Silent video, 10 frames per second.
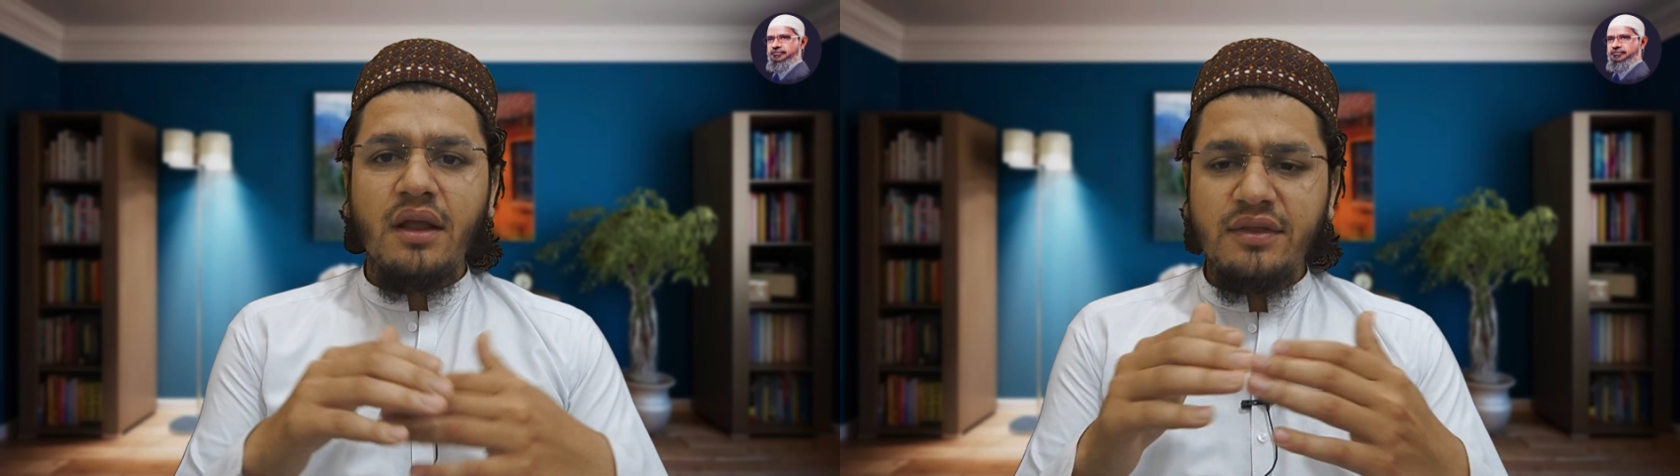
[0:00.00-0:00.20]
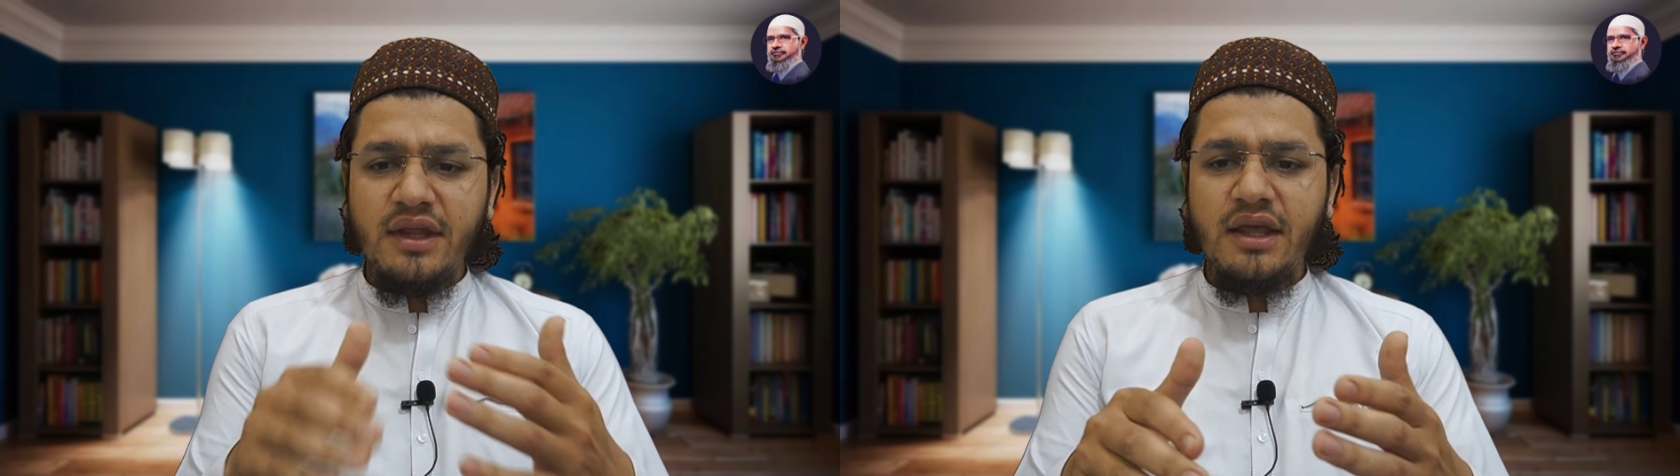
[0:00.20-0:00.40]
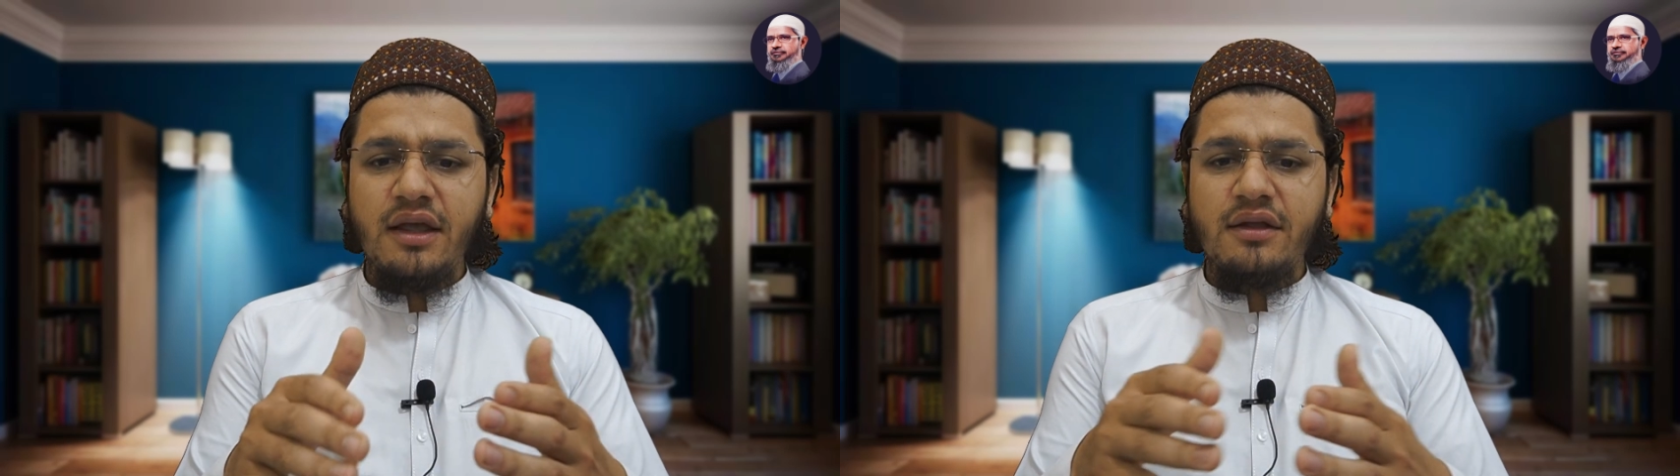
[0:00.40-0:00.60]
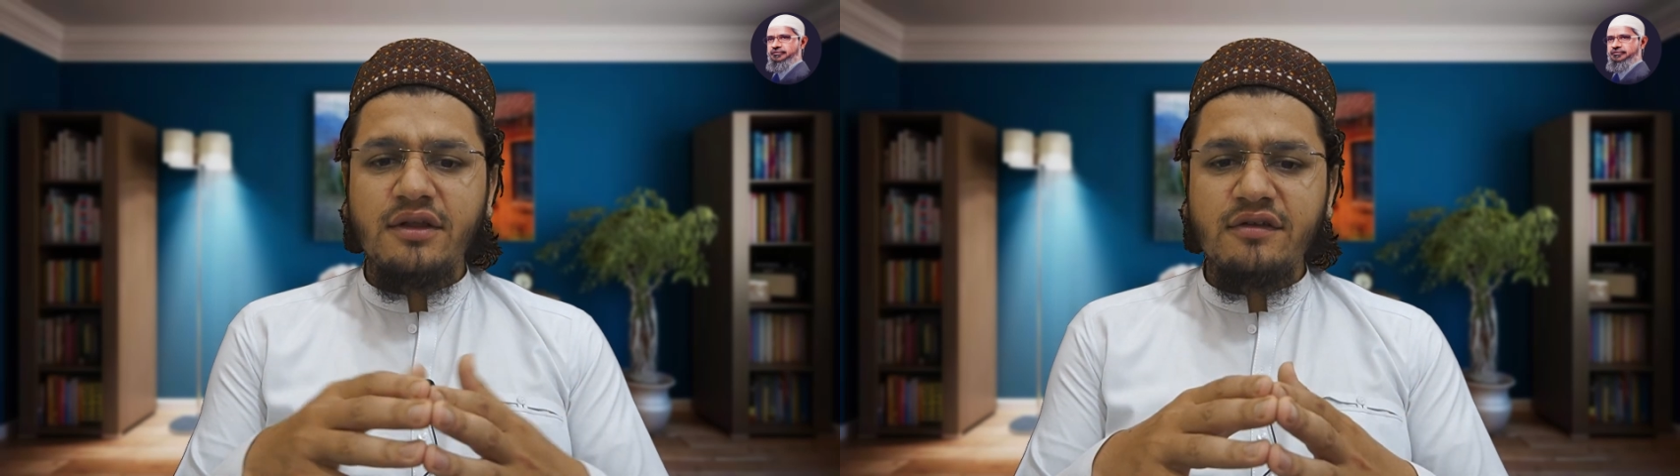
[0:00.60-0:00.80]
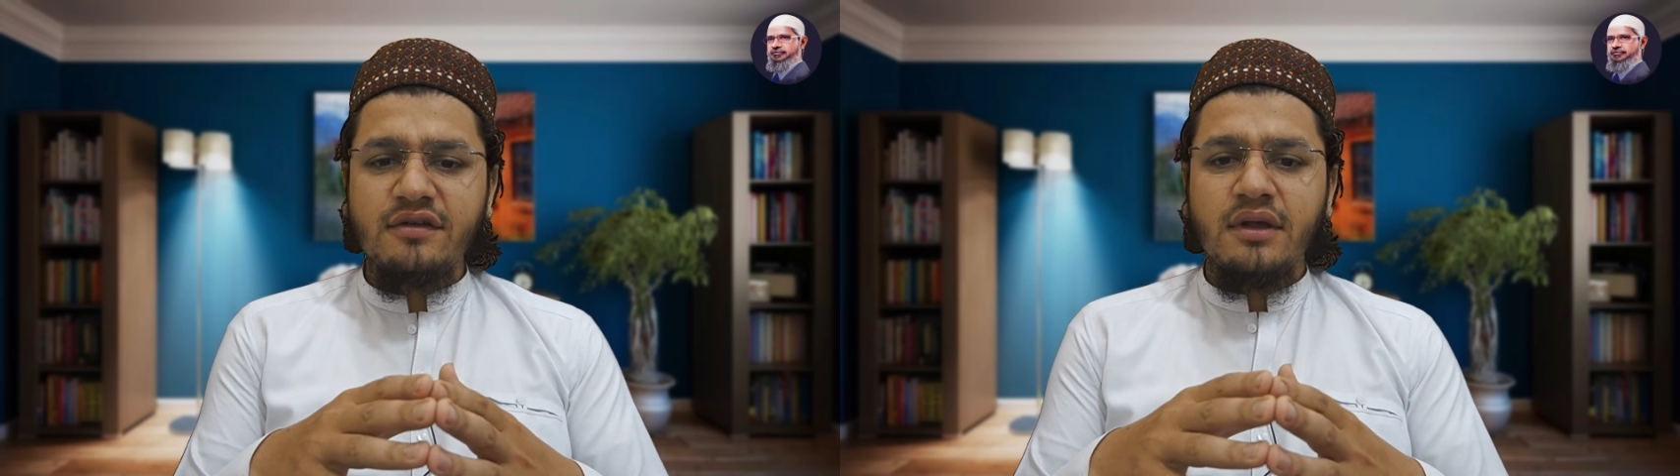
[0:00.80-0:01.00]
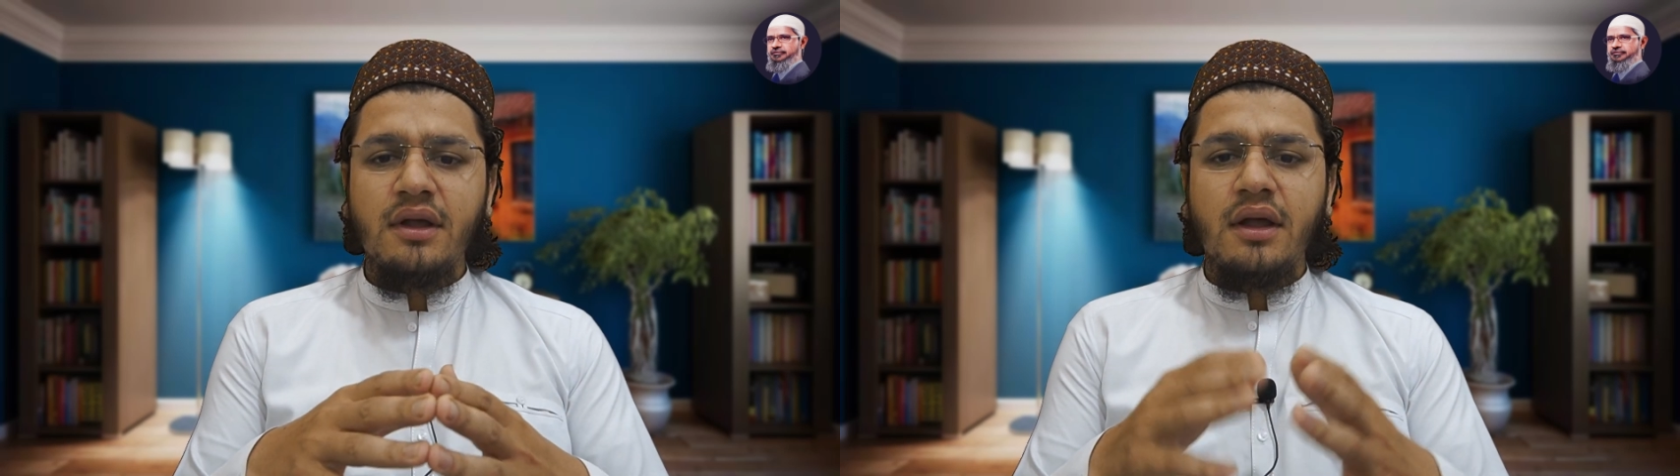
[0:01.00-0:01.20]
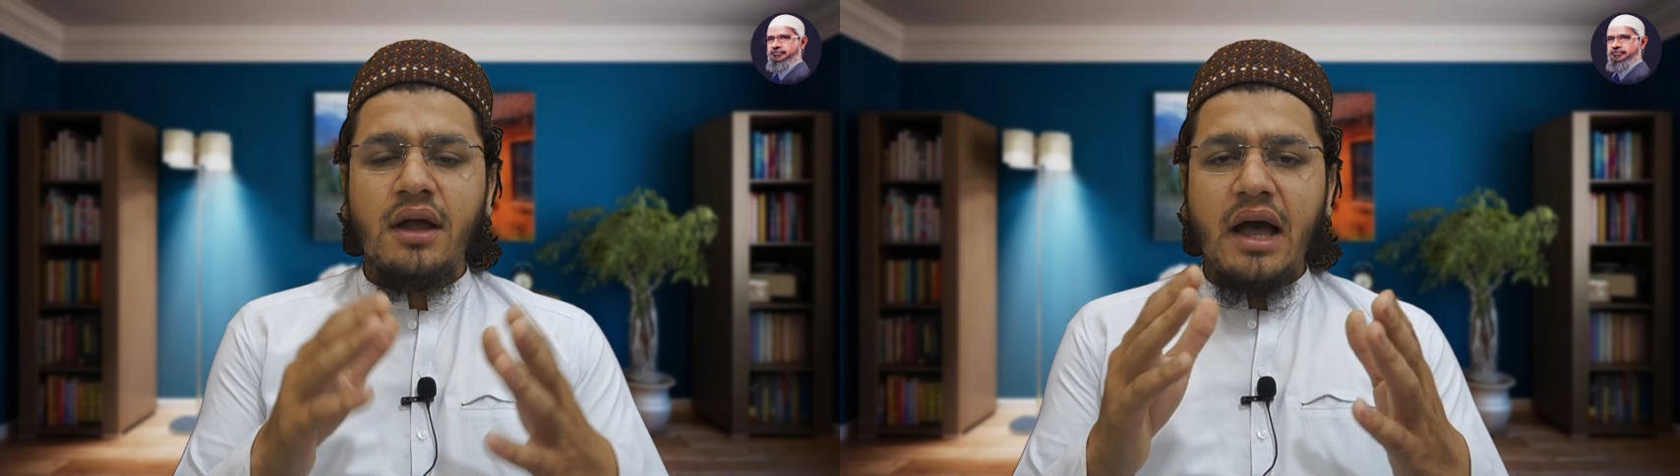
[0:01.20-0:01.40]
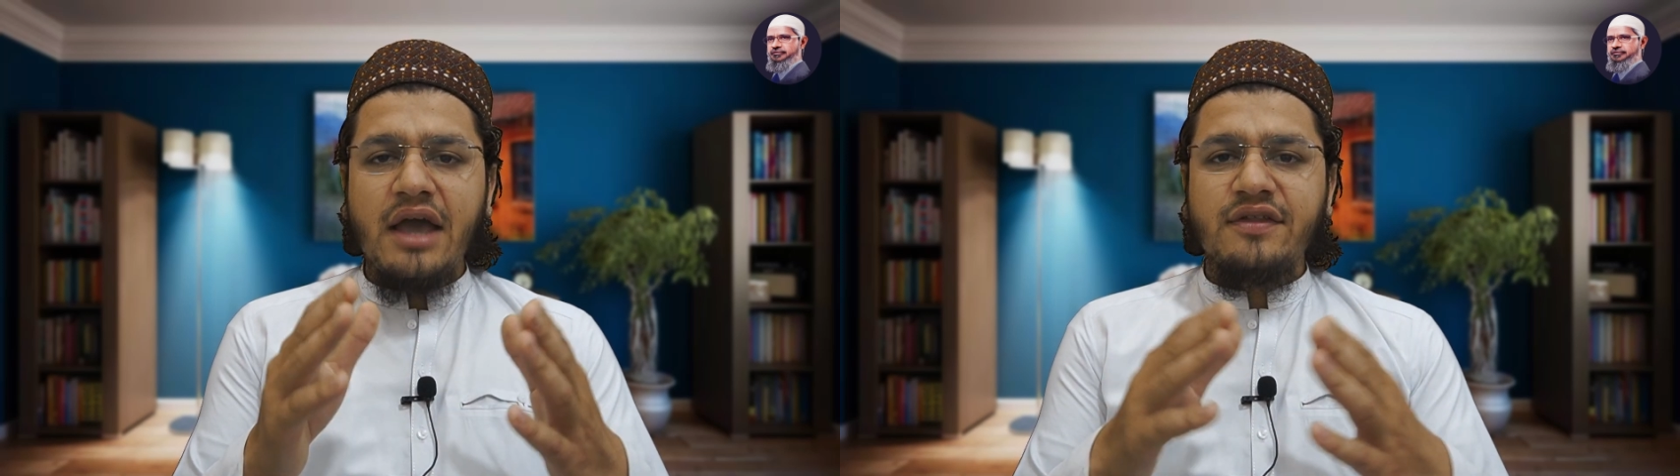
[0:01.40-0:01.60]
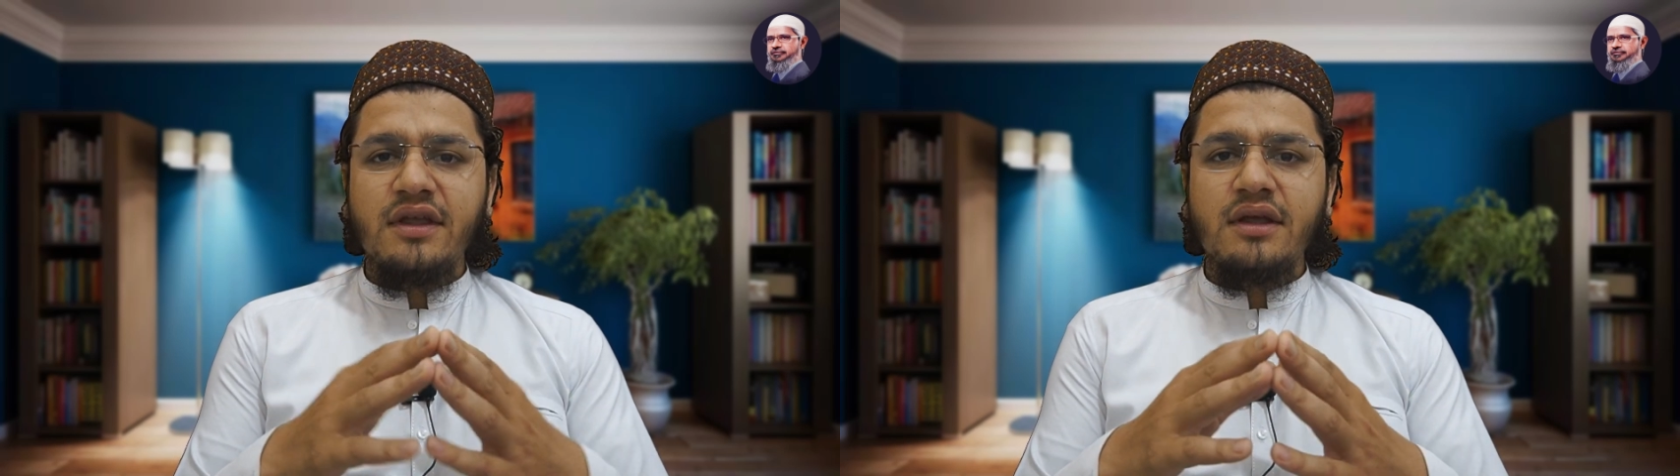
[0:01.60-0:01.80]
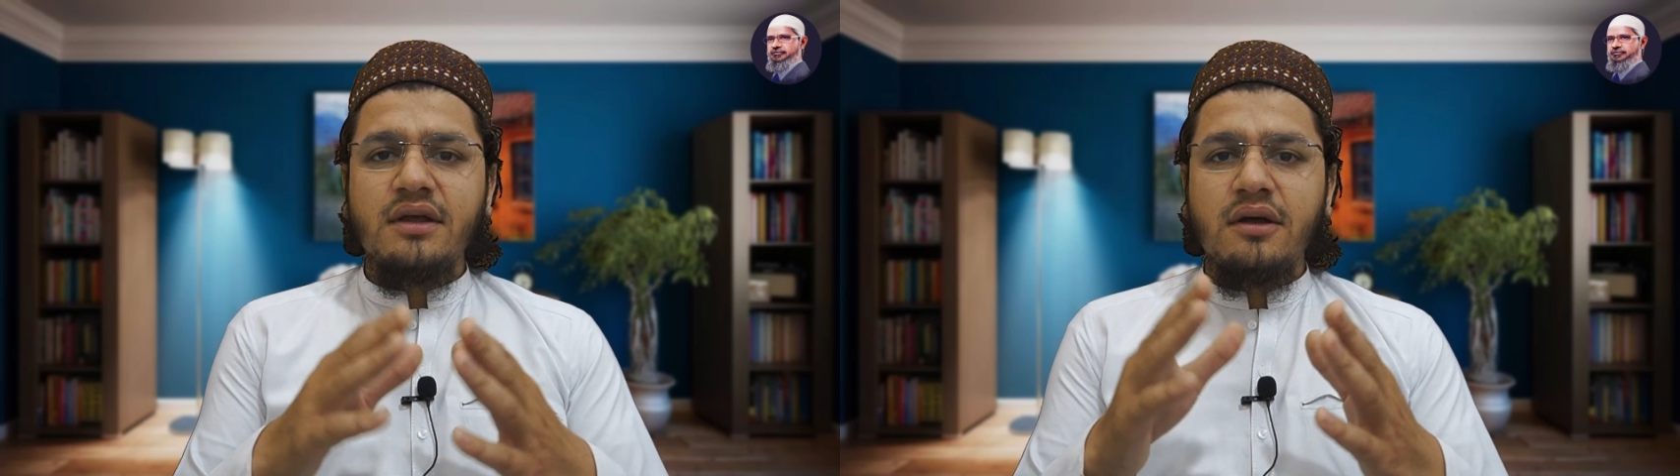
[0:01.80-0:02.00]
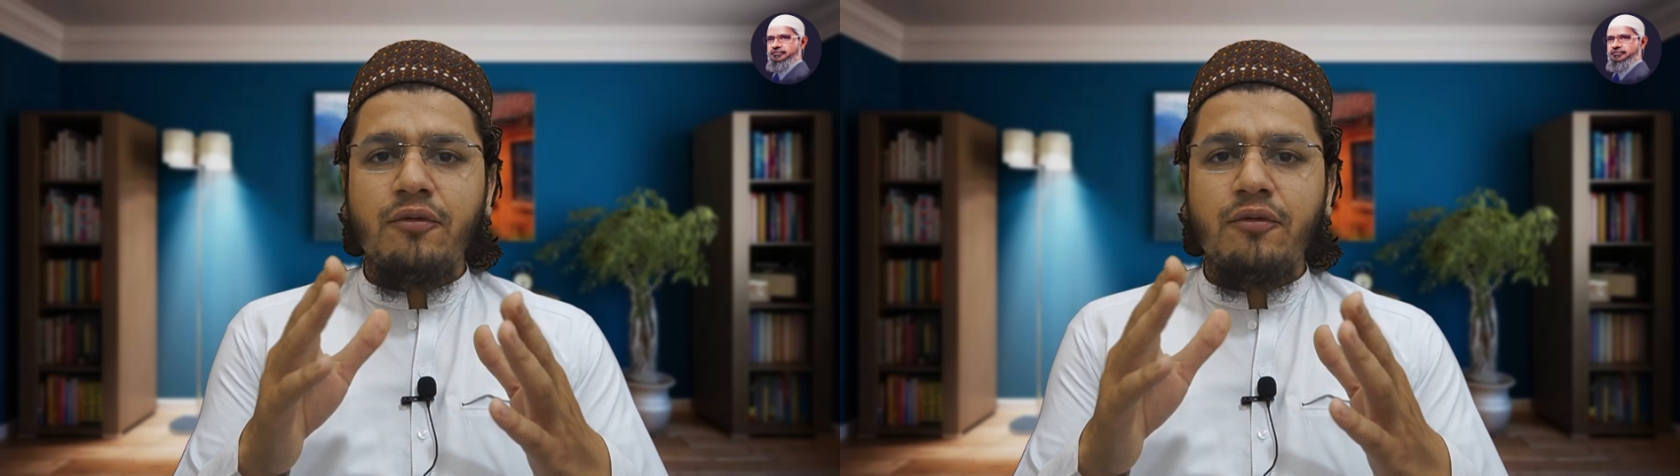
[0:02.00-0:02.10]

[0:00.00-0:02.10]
This I think